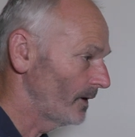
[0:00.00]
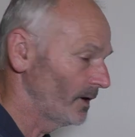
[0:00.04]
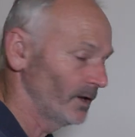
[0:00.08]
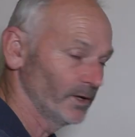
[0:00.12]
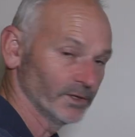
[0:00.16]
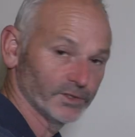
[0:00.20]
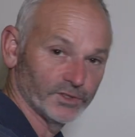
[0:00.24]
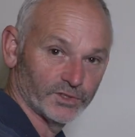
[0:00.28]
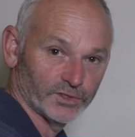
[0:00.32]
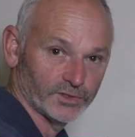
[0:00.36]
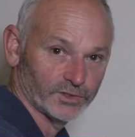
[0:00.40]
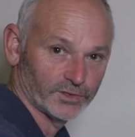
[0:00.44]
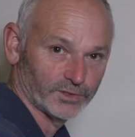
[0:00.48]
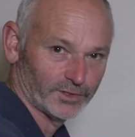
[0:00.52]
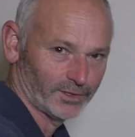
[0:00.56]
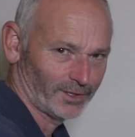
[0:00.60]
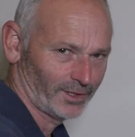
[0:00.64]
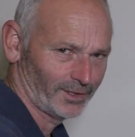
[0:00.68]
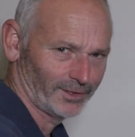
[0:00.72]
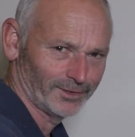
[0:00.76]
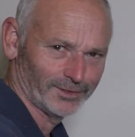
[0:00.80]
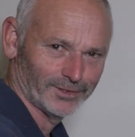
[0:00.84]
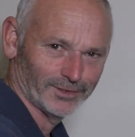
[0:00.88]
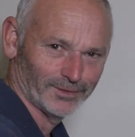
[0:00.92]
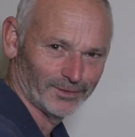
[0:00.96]
it's
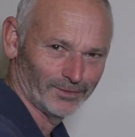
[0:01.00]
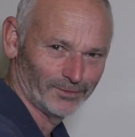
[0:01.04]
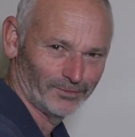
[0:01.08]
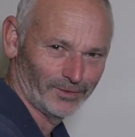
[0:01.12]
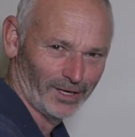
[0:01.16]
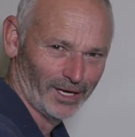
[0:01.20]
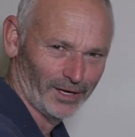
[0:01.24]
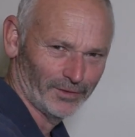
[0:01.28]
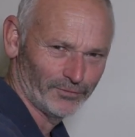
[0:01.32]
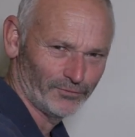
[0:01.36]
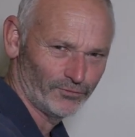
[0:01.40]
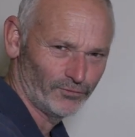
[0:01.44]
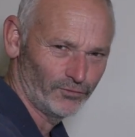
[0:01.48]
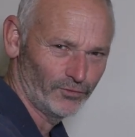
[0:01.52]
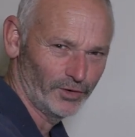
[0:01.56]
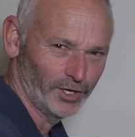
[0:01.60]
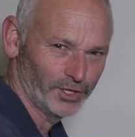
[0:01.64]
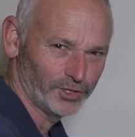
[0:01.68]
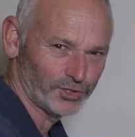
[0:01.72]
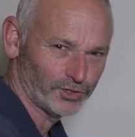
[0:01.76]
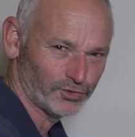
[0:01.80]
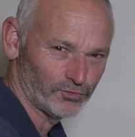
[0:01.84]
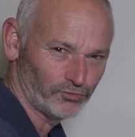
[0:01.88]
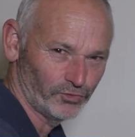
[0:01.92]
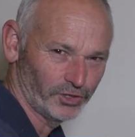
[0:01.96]
going to have
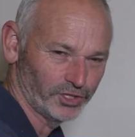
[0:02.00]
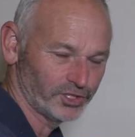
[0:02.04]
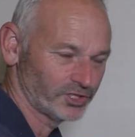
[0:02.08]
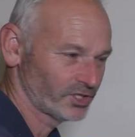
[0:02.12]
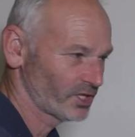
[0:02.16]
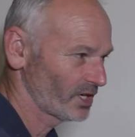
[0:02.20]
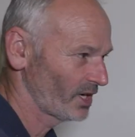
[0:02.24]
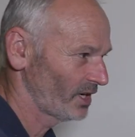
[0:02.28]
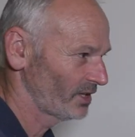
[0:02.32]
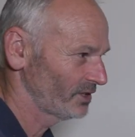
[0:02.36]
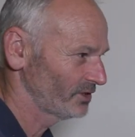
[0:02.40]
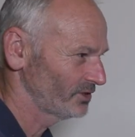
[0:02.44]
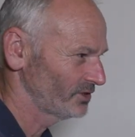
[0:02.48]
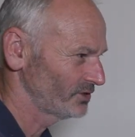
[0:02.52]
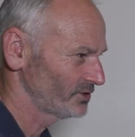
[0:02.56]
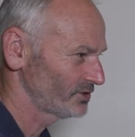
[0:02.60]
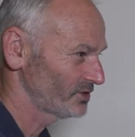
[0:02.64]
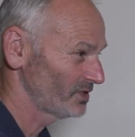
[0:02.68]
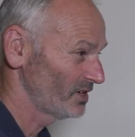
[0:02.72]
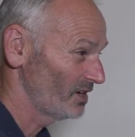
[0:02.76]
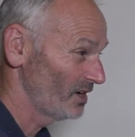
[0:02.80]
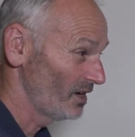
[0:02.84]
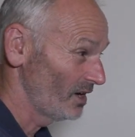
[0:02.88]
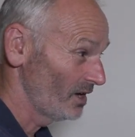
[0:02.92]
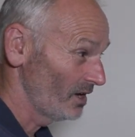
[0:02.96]
rich
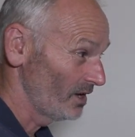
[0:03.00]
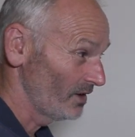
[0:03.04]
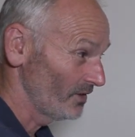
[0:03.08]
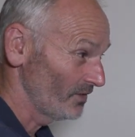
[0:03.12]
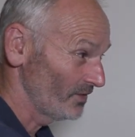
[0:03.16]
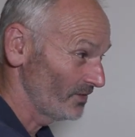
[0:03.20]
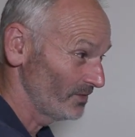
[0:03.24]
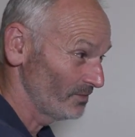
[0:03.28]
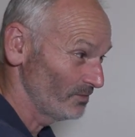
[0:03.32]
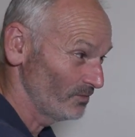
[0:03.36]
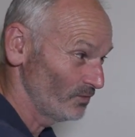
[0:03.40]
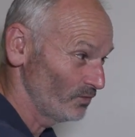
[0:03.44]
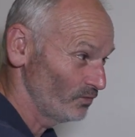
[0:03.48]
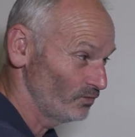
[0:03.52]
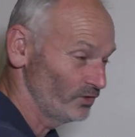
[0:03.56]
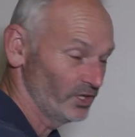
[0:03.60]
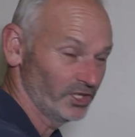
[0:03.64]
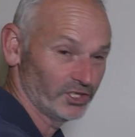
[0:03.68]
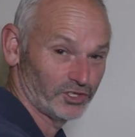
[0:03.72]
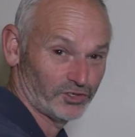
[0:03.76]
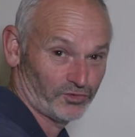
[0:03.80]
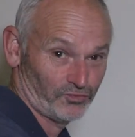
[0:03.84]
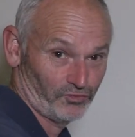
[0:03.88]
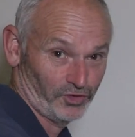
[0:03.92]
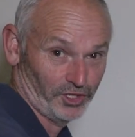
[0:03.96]
colours,
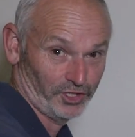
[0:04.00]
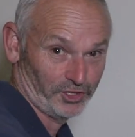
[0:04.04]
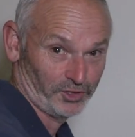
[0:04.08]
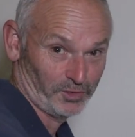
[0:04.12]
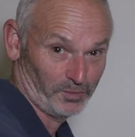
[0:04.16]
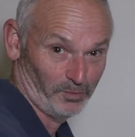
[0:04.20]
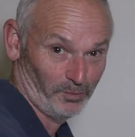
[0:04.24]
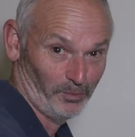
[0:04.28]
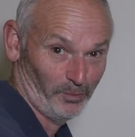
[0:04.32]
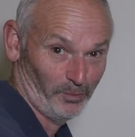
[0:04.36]
rich